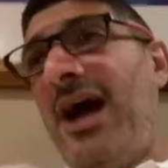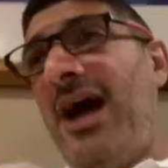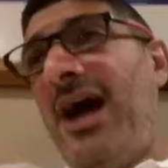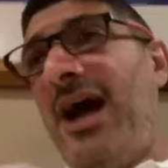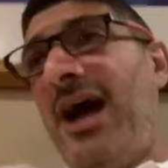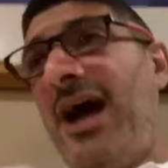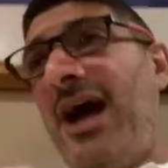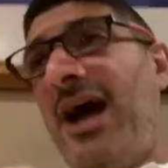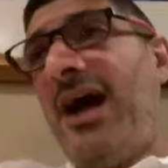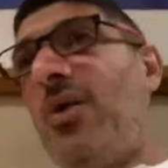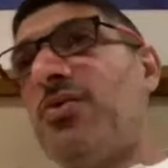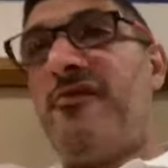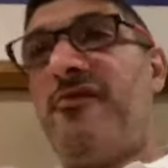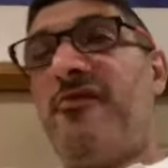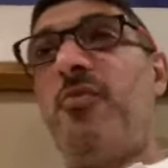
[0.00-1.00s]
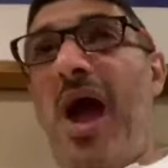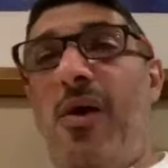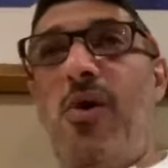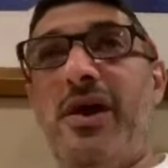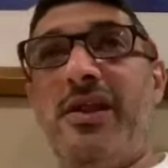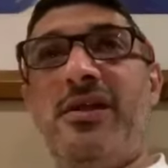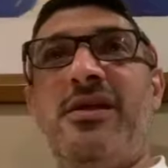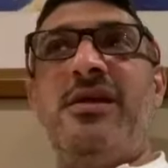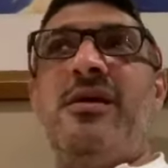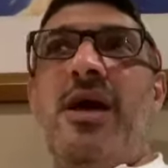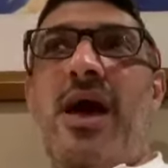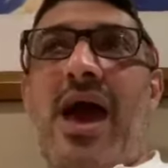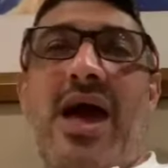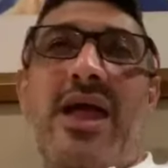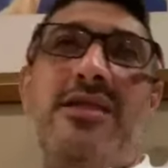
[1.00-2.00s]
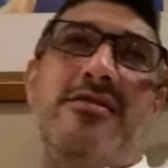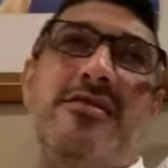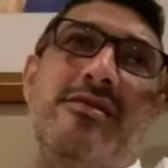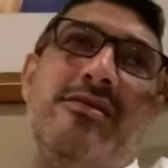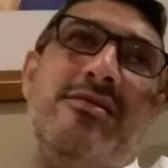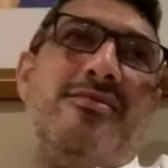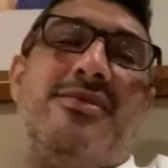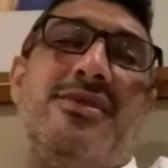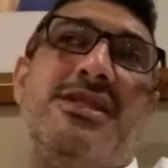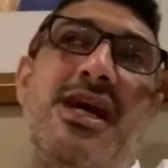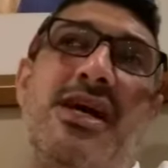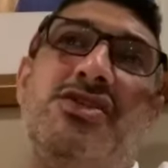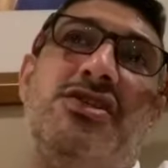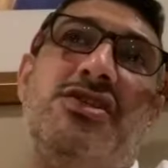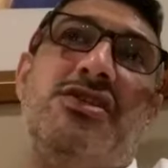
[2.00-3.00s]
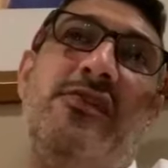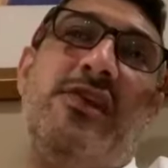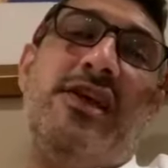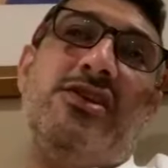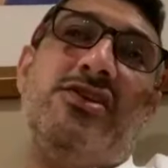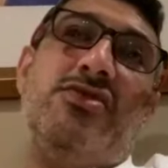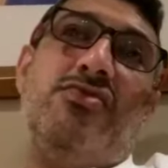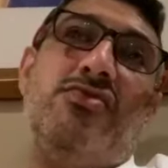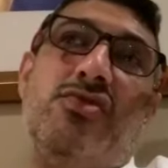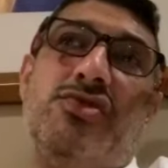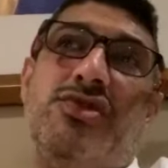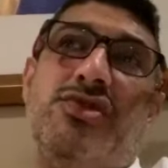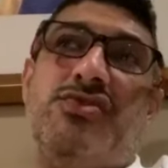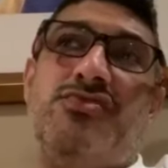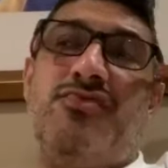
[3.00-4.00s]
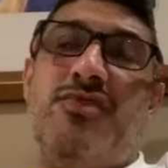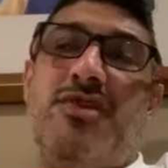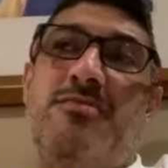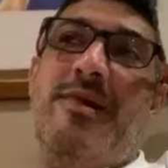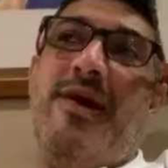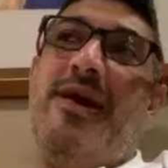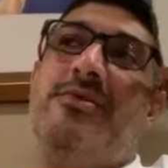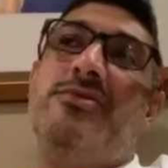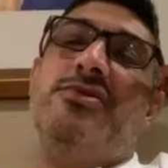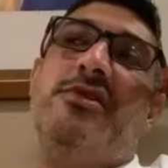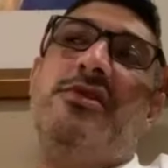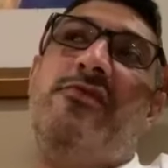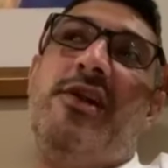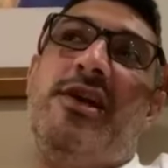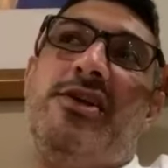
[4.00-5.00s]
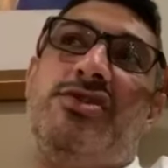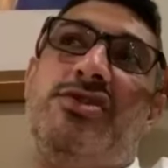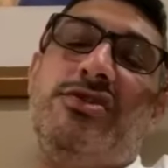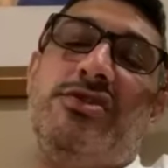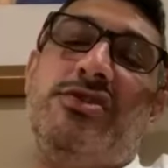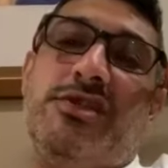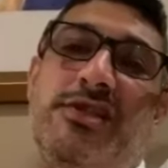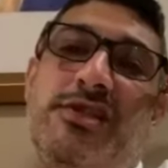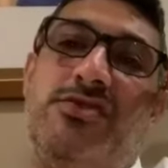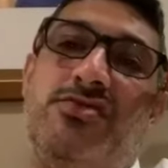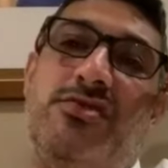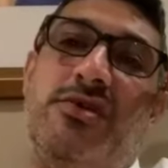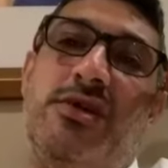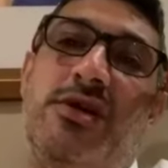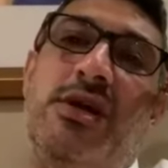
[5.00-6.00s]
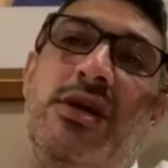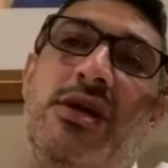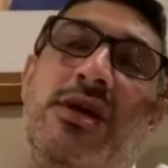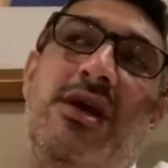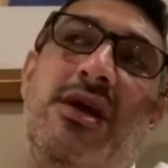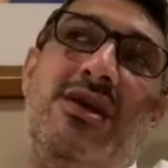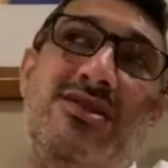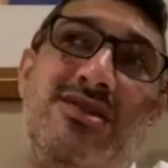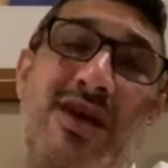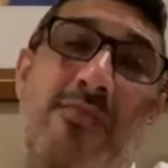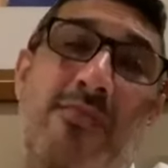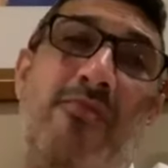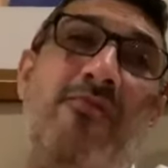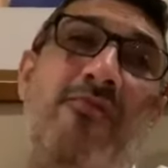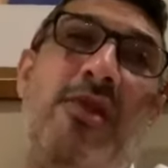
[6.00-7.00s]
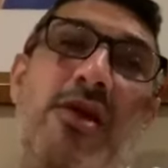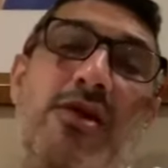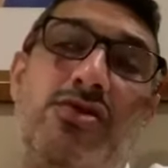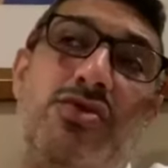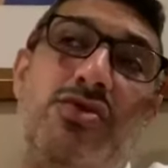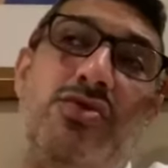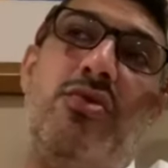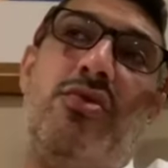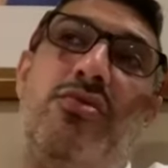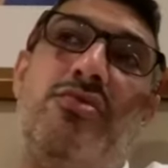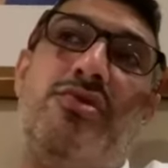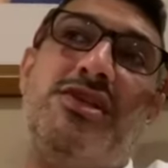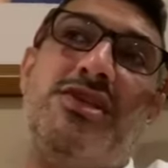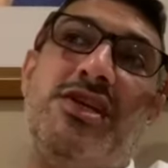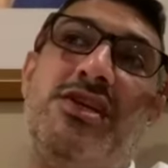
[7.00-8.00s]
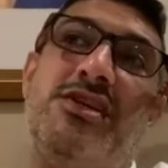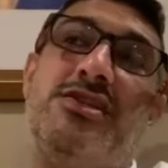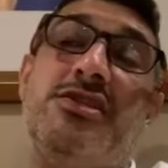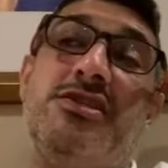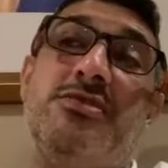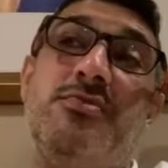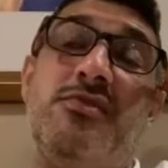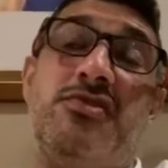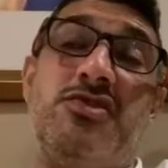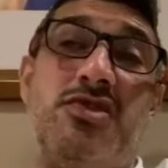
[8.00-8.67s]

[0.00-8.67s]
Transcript: Our goals come from out wide and touches, flicks, crosses, rebounds, deflections, etc. It's happened for the last 2 or 3